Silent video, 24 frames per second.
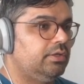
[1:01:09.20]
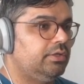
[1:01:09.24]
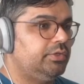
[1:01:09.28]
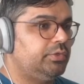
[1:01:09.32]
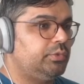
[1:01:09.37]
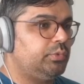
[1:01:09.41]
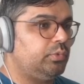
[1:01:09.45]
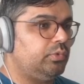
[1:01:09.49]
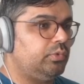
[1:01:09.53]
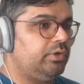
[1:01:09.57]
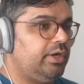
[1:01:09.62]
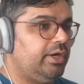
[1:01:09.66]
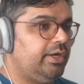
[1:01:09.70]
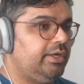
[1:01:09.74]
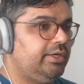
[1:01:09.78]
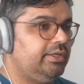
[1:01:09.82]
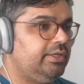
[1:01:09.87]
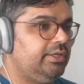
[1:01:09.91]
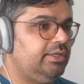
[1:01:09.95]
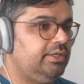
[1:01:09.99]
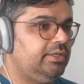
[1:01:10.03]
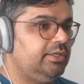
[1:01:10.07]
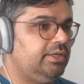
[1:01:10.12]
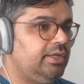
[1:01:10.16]
issuer
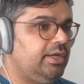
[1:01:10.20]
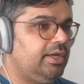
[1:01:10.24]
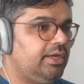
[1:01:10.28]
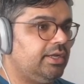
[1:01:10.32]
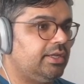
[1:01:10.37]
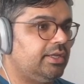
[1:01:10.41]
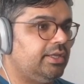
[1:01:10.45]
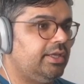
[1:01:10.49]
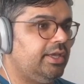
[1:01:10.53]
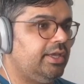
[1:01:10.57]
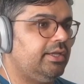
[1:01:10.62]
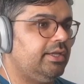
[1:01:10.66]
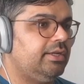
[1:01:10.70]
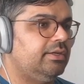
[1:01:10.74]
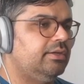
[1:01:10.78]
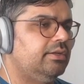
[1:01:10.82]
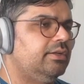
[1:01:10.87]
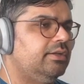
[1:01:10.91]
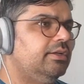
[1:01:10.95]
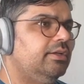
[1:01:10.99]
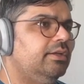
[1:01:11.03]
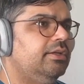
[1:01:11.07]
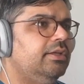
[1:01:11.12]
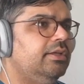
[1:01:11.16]
ID.get,
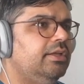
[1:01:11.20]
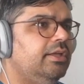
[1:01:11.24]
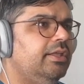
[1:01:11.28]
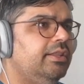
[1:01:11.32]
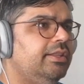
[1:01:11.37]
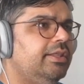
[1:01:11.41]
and